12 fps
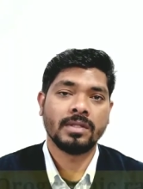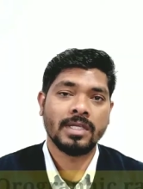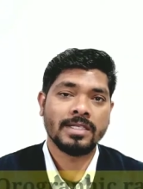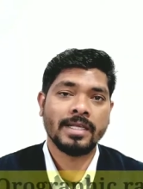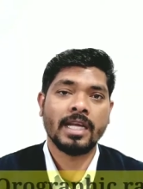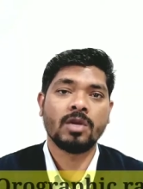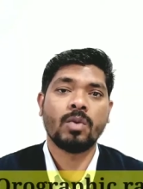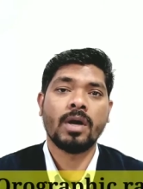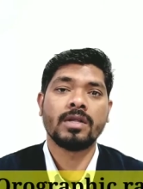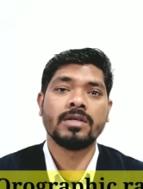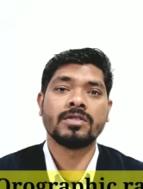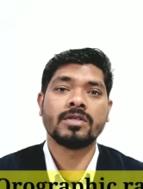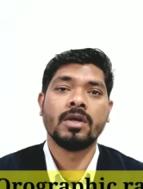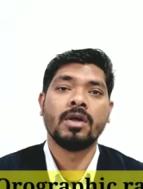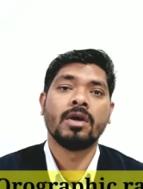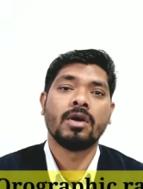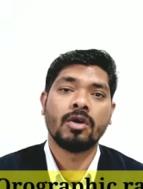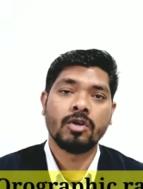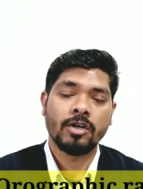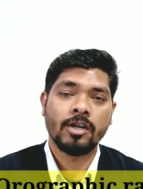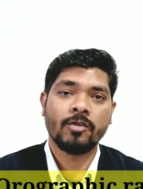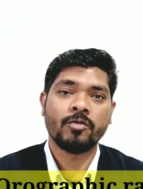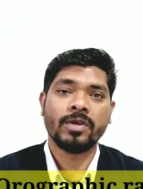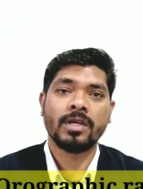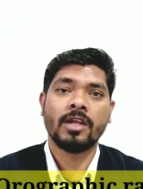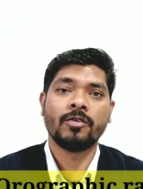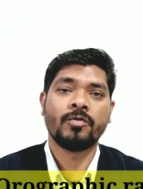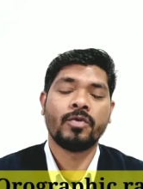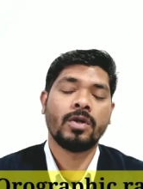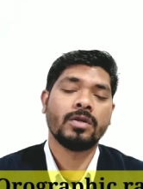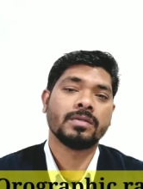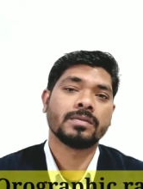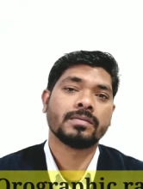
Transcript: the second one is orographic rainfall,